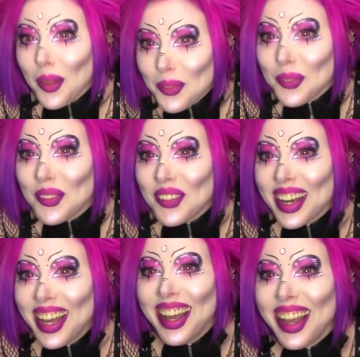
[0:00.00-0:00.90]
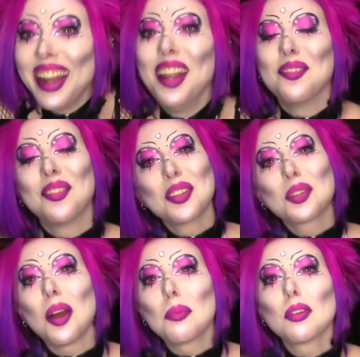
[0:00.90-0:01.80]
Oh, and it feels
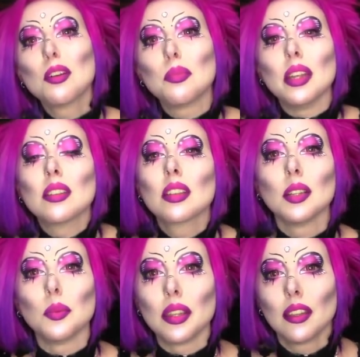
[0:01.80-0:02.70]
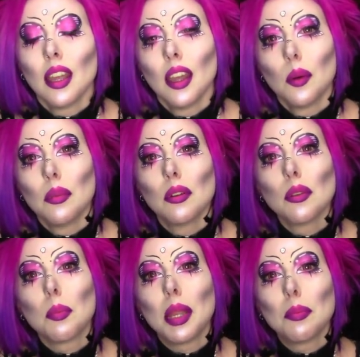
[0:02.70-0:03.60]
quite appropriate too, with
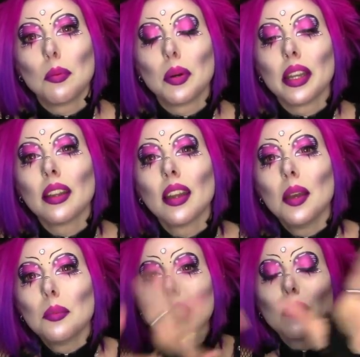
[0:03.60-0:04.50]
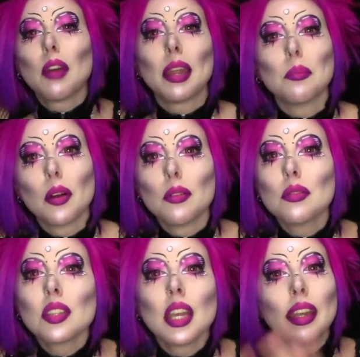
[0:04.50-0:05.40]
all the people putting
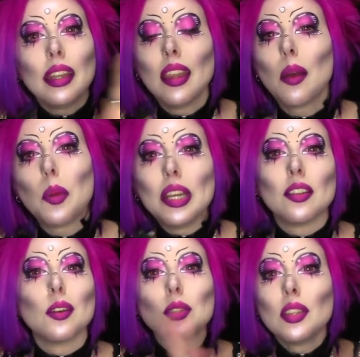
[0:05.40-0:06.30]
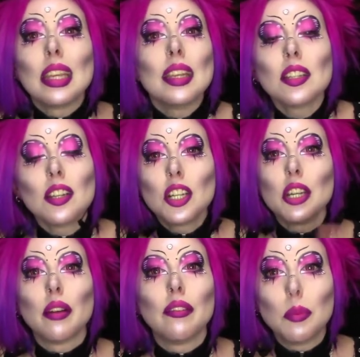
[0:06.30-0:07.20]
rainbows in their windows and things to
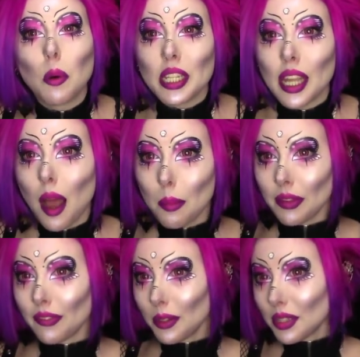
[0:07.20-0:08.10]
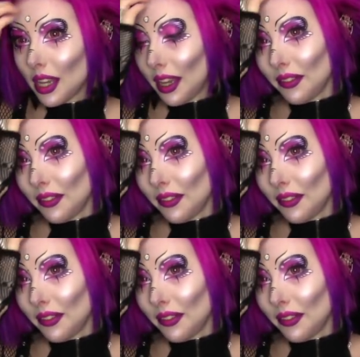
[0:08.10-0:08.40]
cheer everybody up. It feels